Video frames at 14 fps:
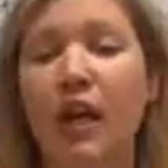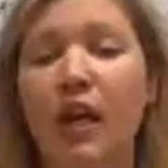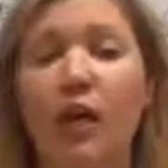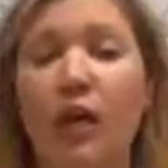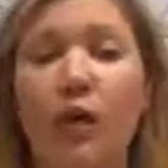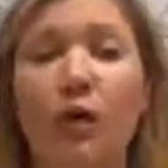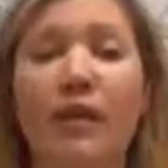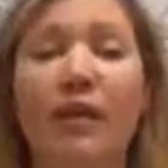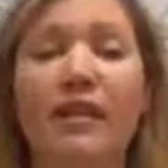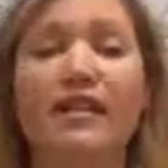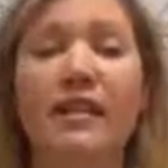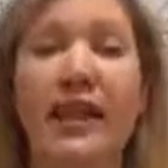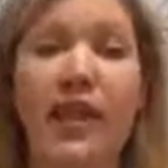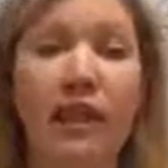you can
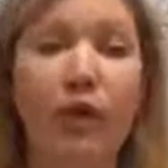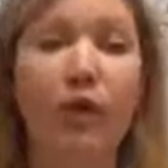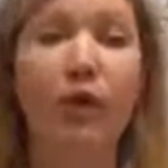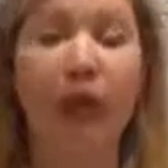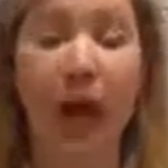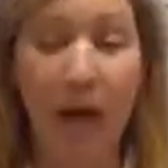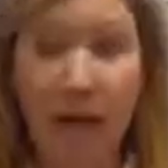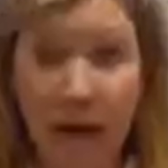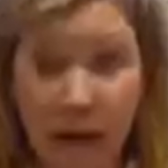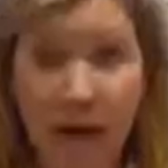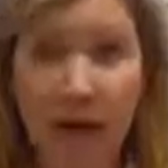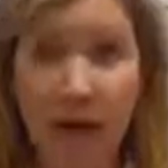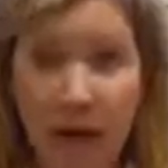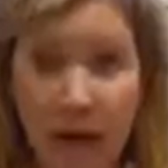continue to come
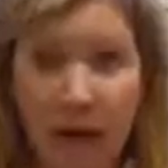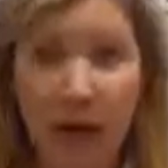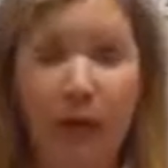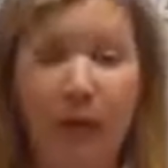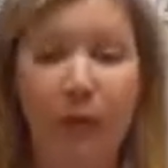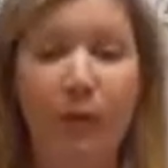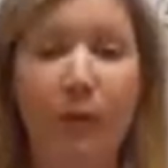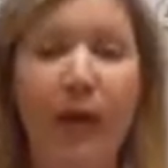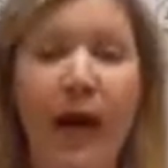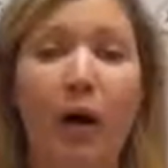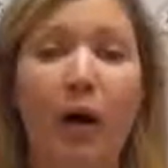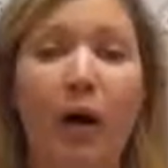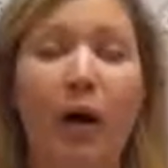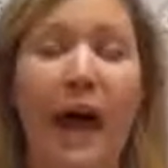in for
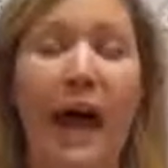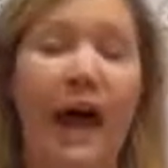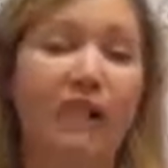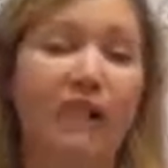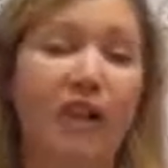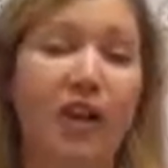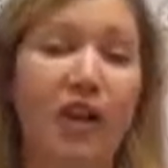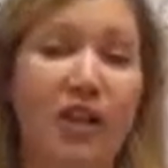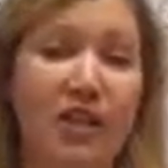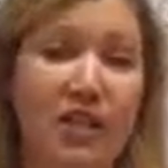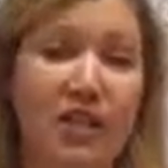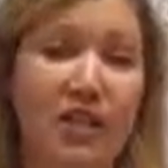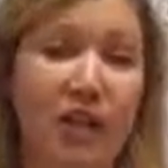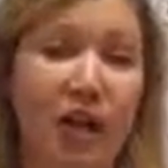POWR after you're
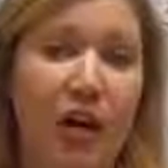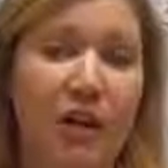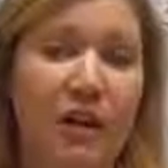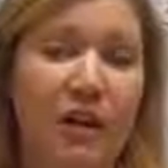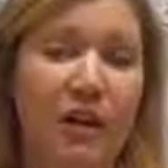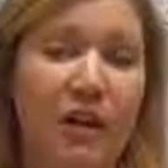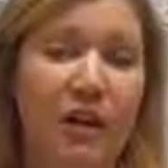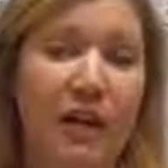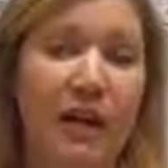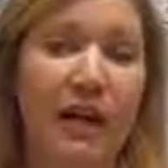discharged,